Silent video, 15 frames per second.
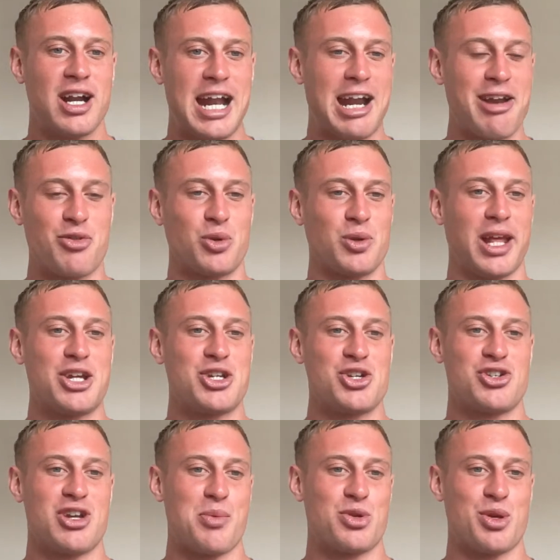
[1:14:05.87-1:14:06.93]
got out of a
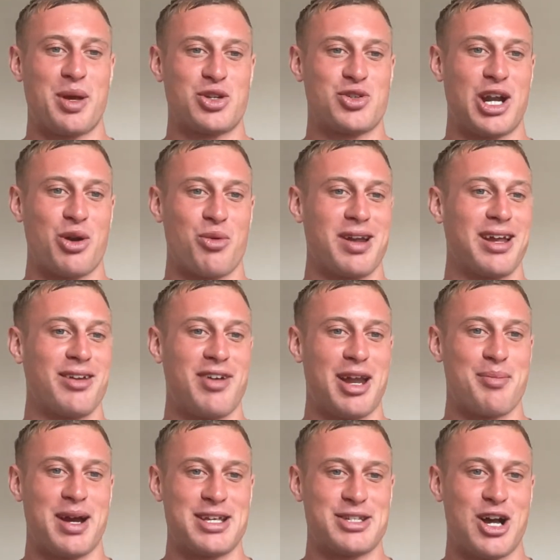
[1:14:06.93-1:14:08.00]
relationship. So I'm like trying to
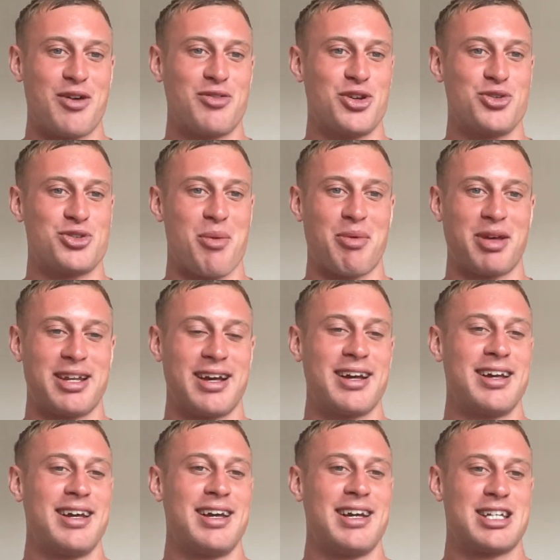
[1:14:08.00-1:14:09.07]
reinvent myself, do something
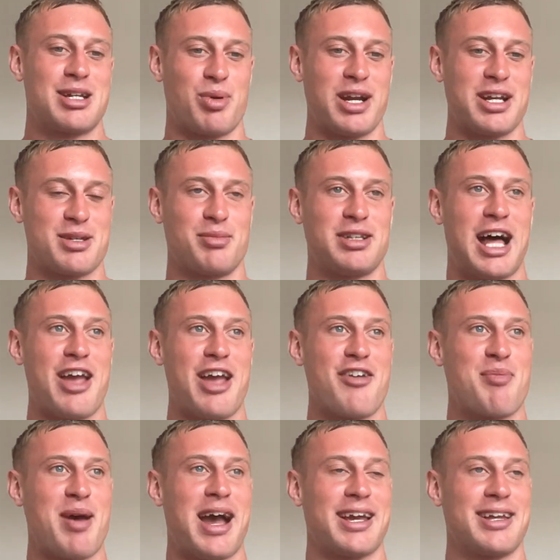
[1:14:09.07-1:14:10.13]
to bring some life
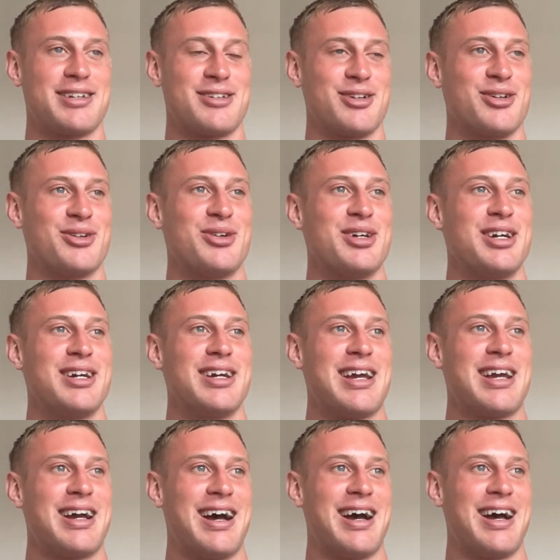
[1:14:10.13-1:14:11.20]
back into
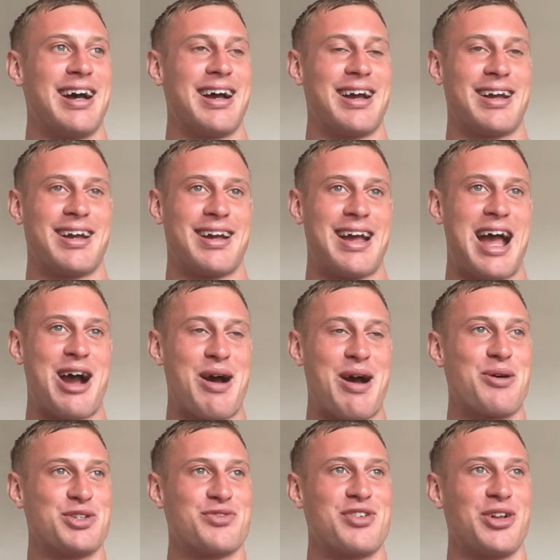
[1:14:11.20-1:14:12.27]
how I
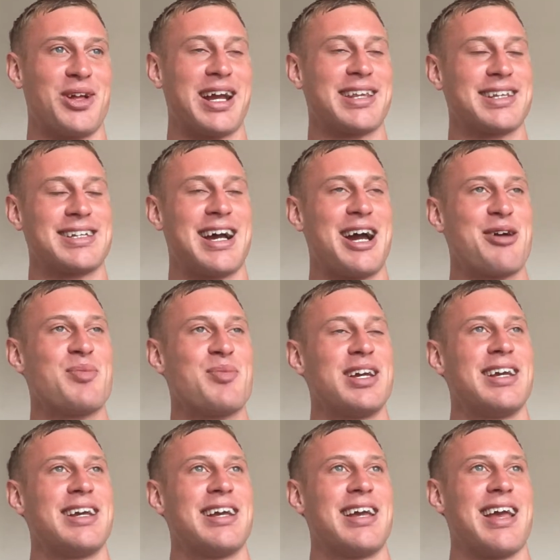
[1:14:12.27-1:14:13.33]
was feeling at the time.
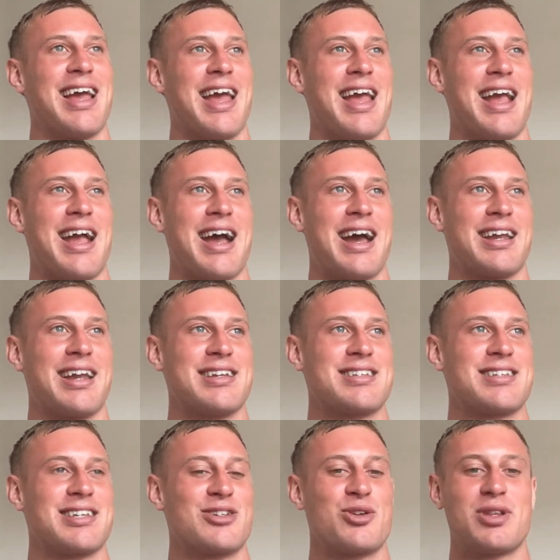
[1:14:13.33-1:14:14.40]
And
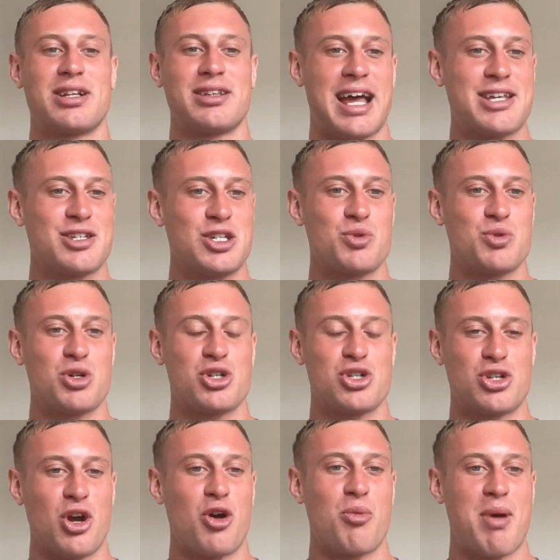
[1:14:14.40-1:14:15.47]
dude, the lessons were
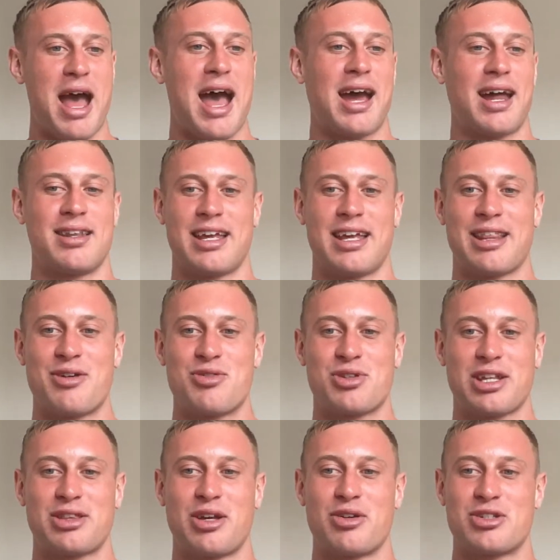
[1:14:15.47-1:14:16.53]
so bad. There was
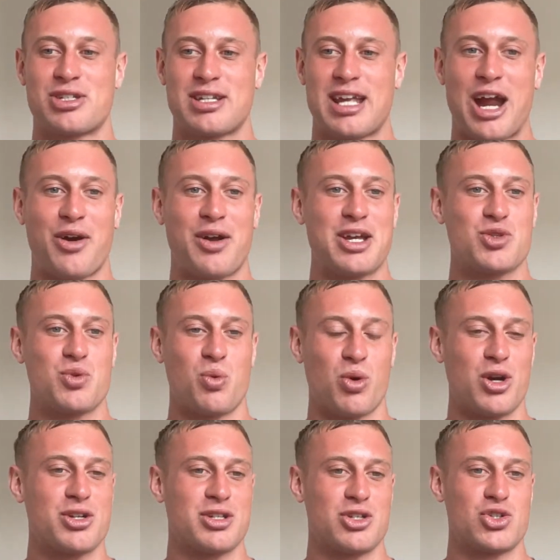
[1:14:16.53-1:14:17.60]
like those scariest,
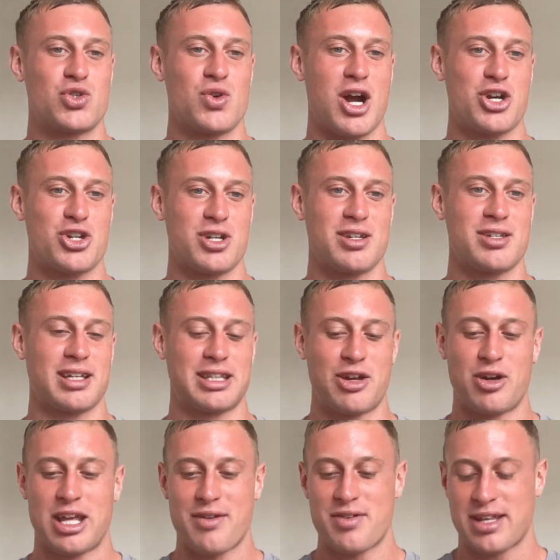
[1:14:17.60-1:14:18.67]
worst instructions. Like they
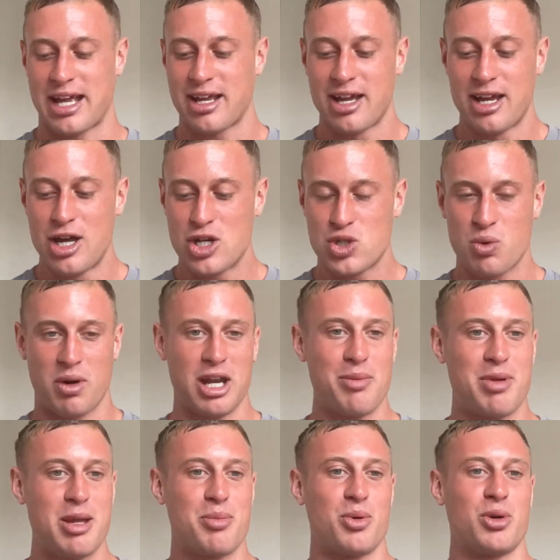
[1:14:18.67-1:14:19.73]
would give it like 20
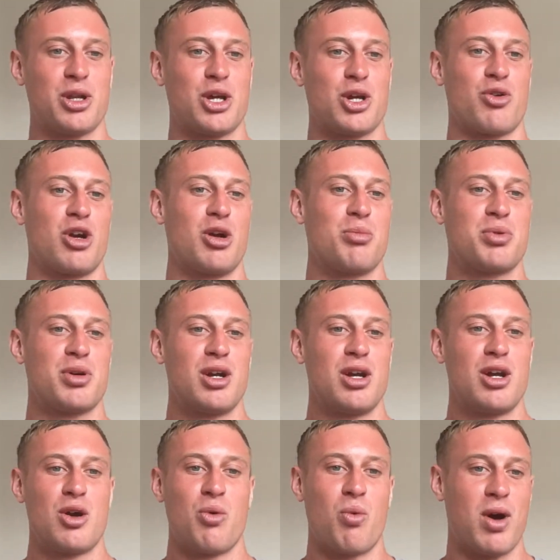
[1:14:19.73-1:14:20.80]
people in a group,
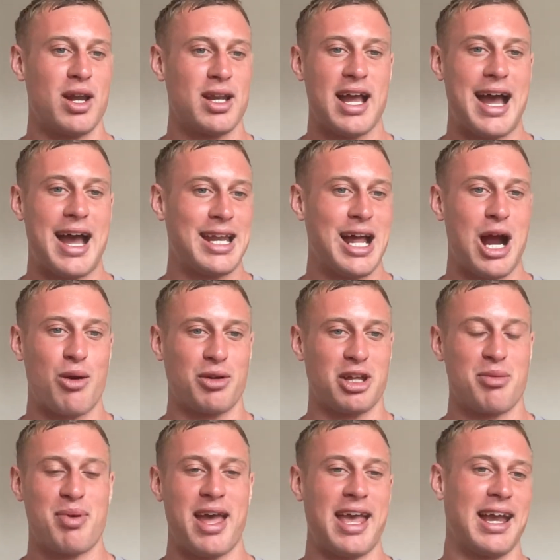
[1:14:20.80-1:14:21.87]
one guy not really
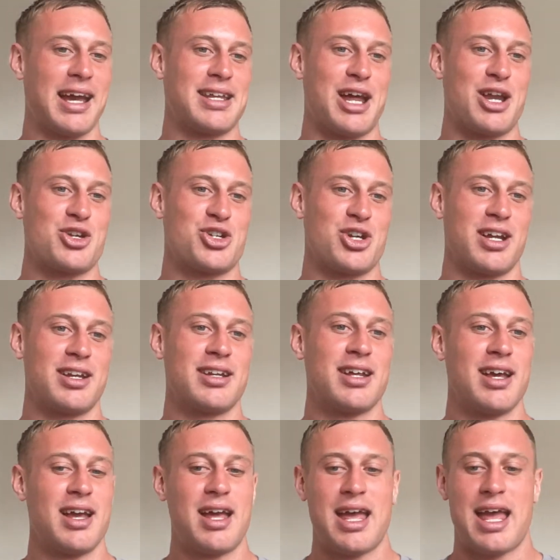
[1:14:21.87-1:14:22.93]
paying attention.
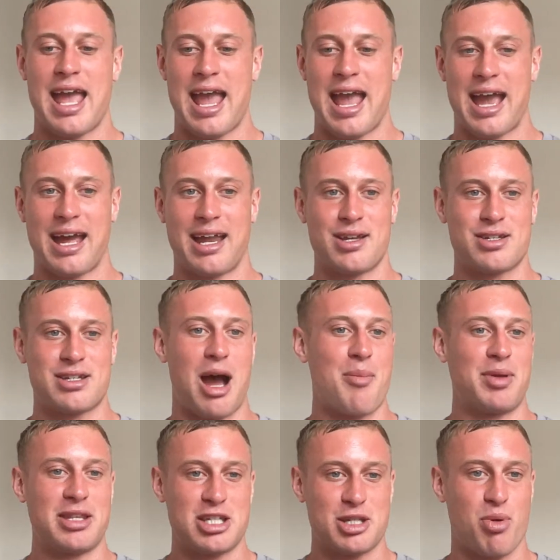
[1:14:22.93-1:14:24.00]
And I'm
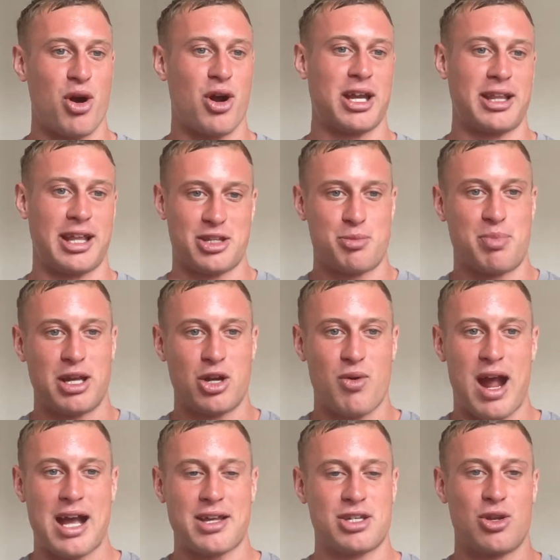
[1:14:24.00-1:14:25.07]
in this park, like this big
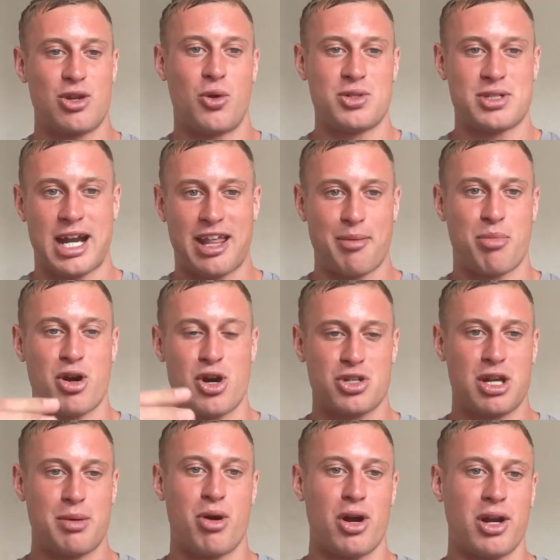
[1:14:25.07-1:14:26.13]
grassy knoll. It's kind of like partially
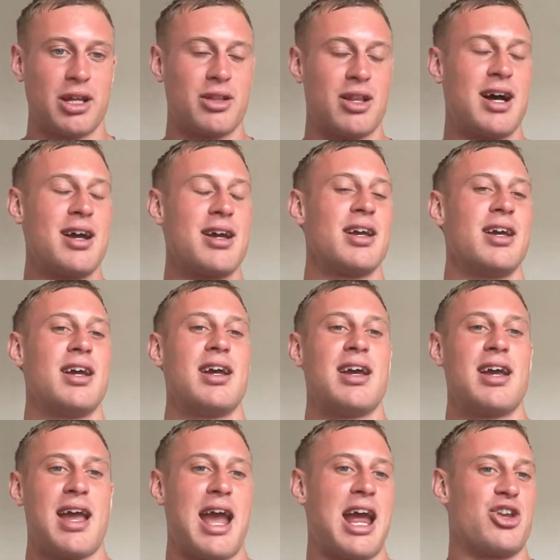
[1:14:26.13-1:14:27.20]
a parking lot.
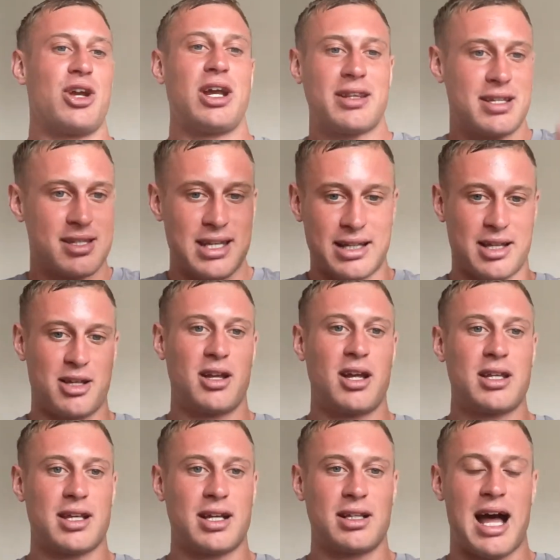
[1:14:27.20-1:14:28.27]
And you get this thing that you
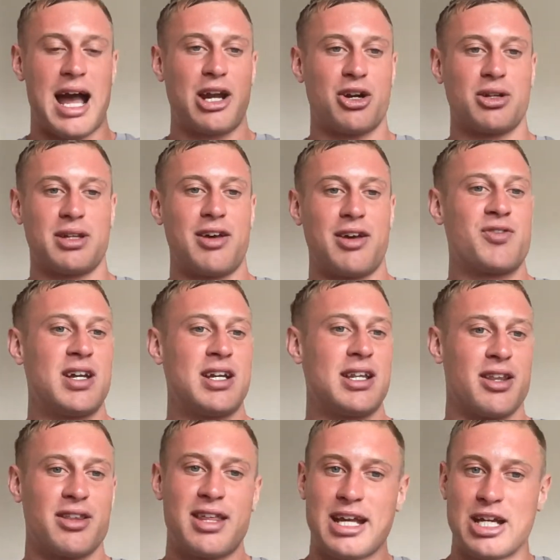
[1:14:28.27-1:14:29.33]
get the glider lifted
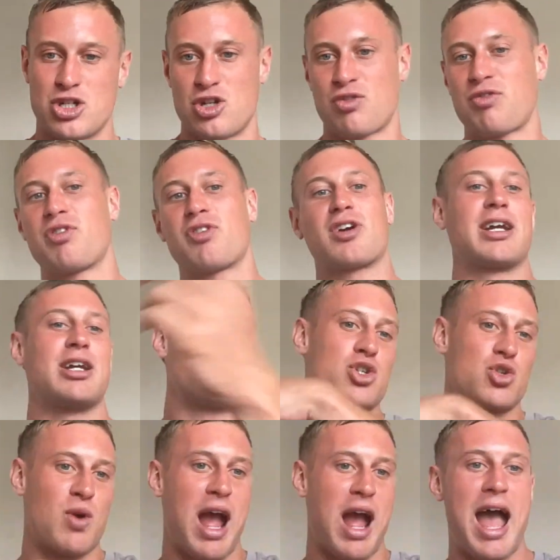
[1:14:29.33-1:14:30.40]
and the thing is just freaking
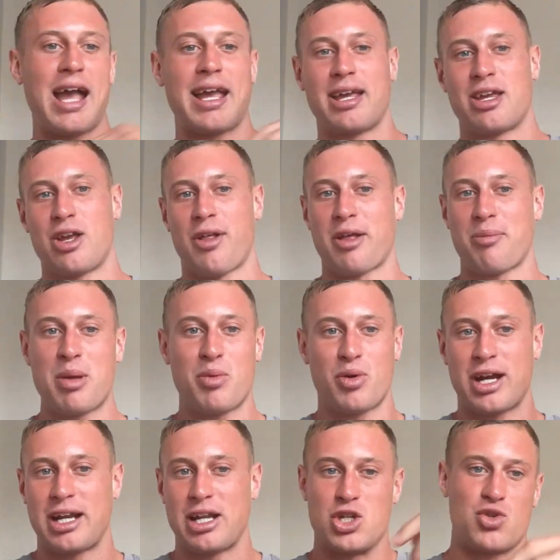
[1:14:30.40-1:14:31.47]
dragging you. Like people
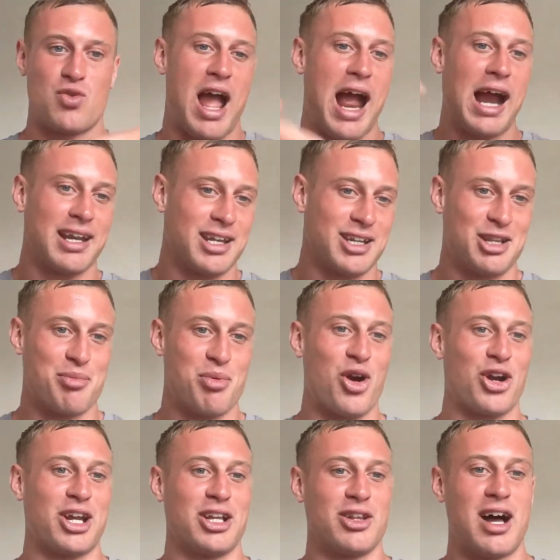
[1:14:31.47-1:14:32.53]
are getting dragged into the
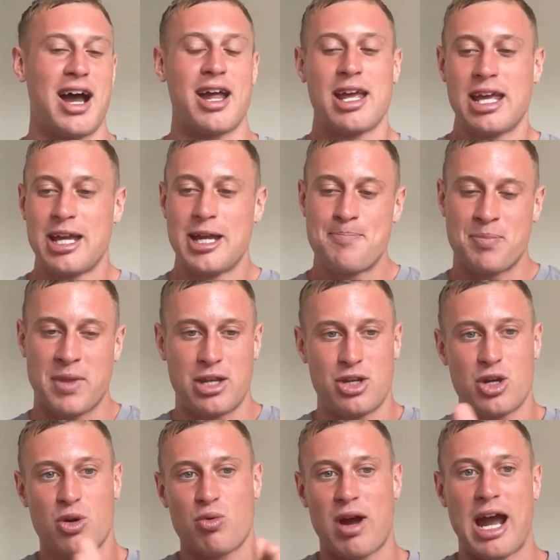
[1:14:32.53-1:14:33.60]
parking lot. and
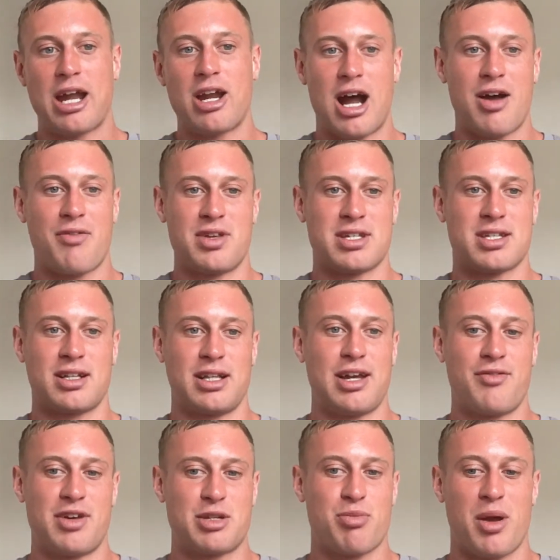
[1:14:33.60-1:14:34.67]
you're right off this
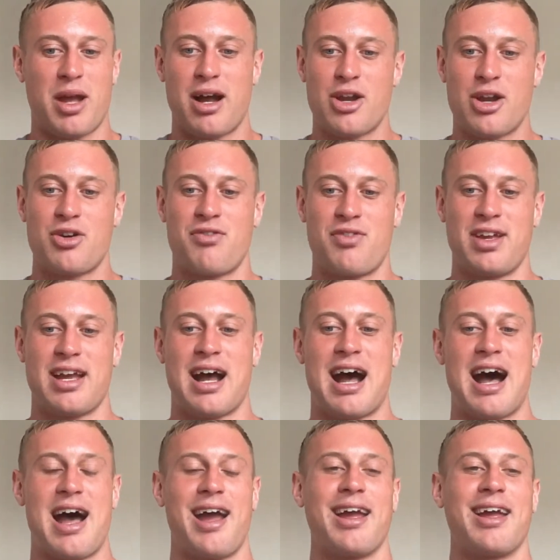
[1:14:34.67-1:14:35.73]
cliff that's probably 100 feet
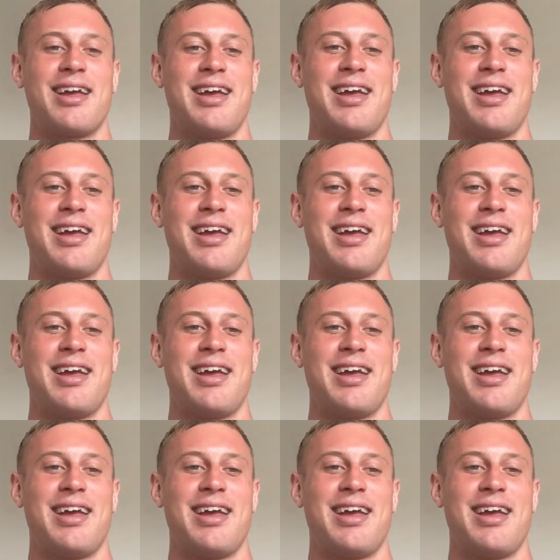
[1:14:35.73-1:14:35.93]
high.